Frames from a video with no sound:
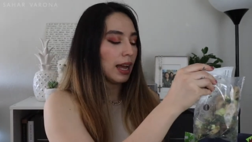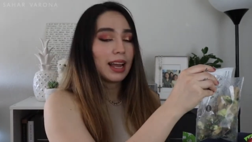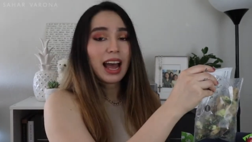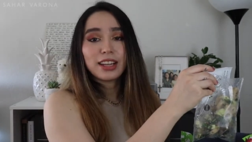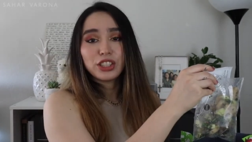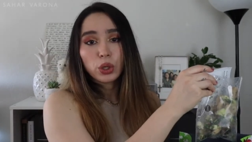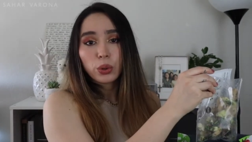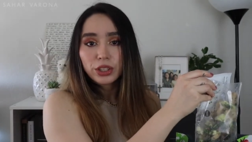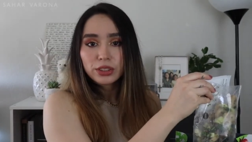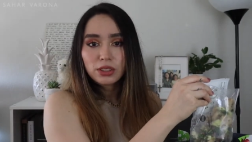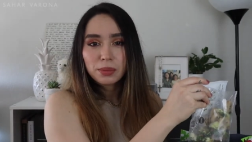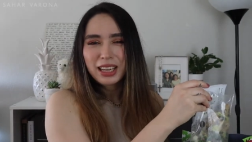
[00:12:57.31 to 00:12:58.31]
I add
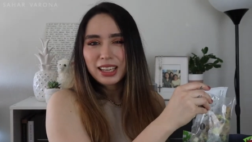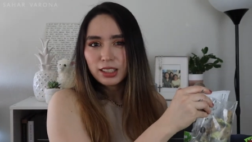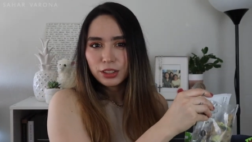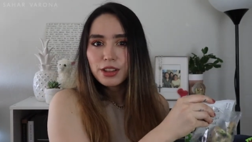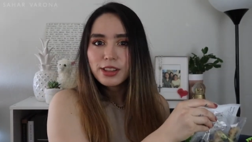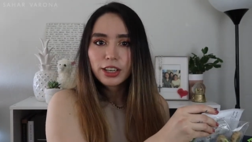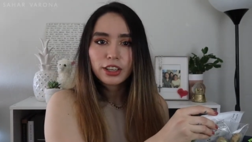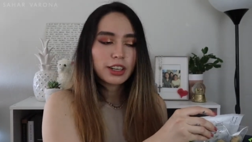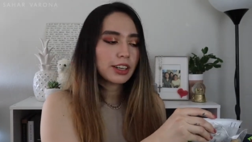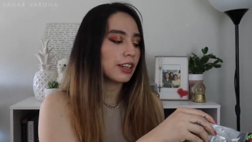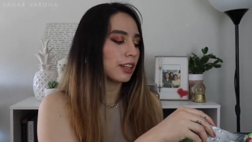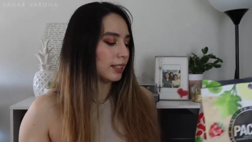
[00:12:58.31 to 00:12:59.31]
yogurt to make it a little
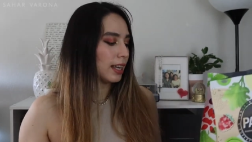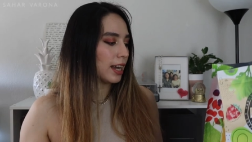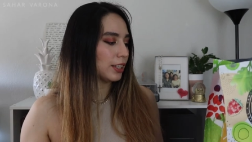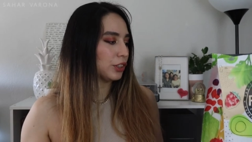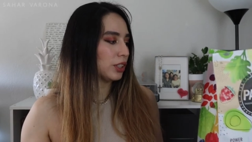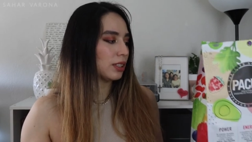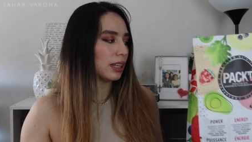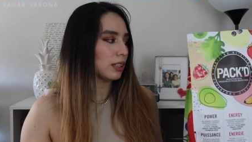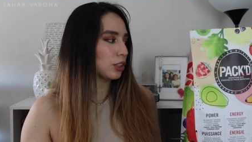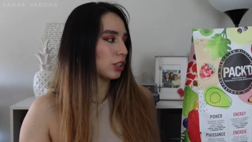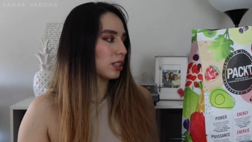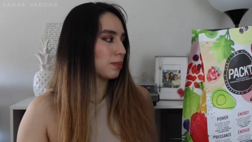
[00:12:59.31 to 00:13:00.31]
thicker. And yeah, it's just it
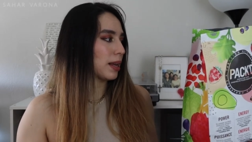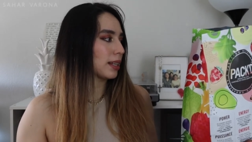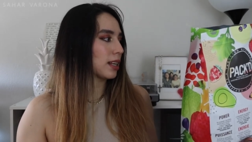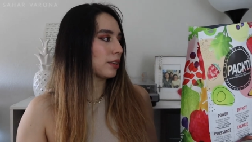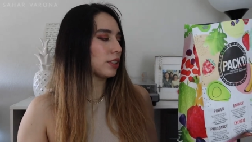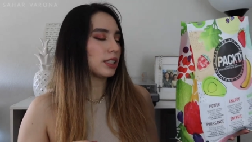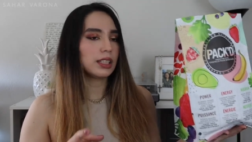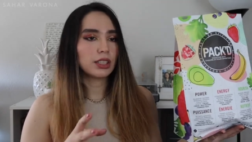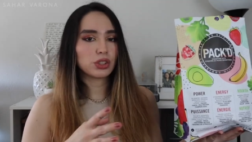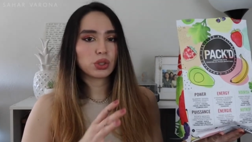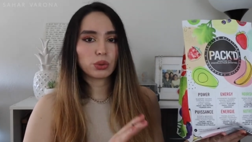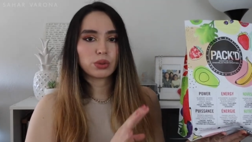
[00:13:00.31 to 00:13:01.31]
just makes everything
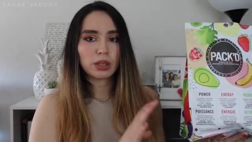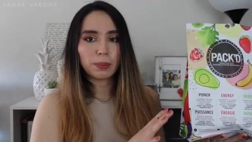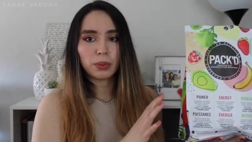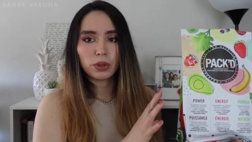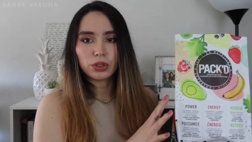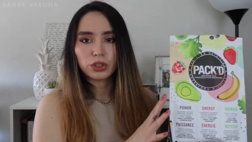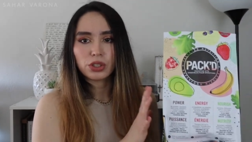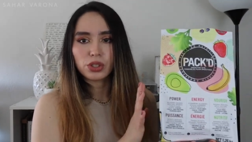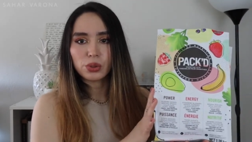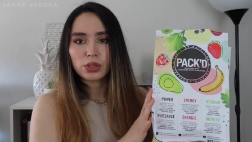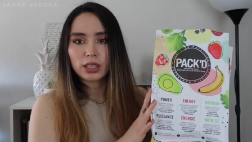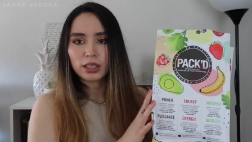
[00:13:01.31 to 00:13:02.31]
so simple just
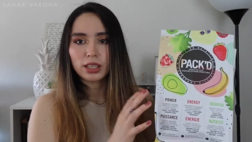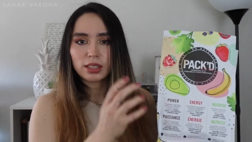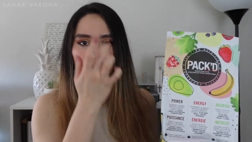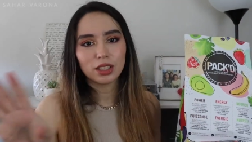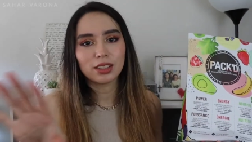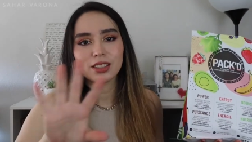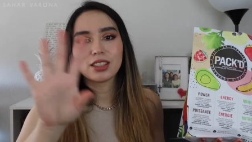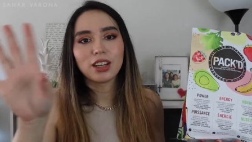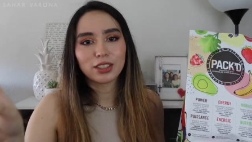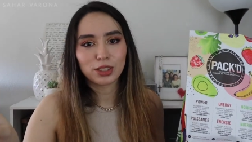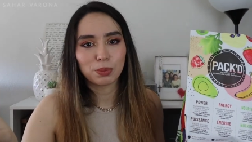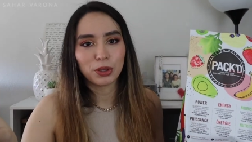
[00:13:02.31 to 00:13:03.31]
using this. This is
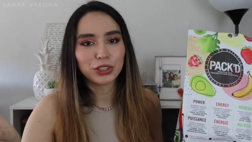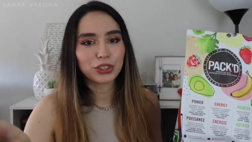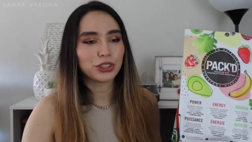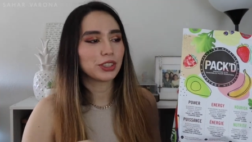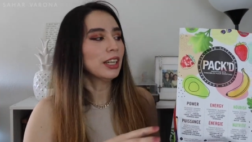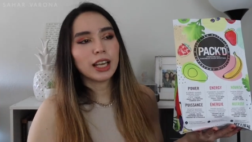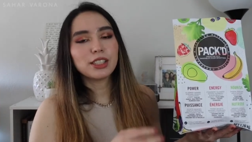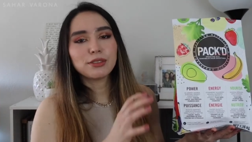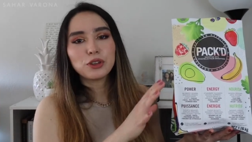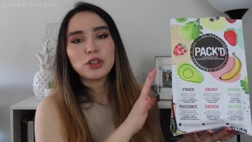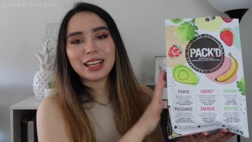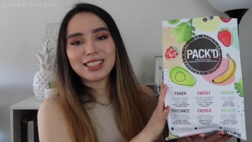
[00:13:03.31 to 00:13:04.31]
not sponsored. It's
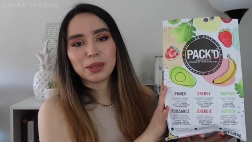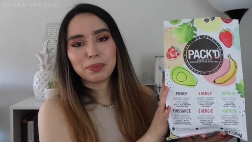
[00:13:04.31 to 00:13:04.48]
for lazy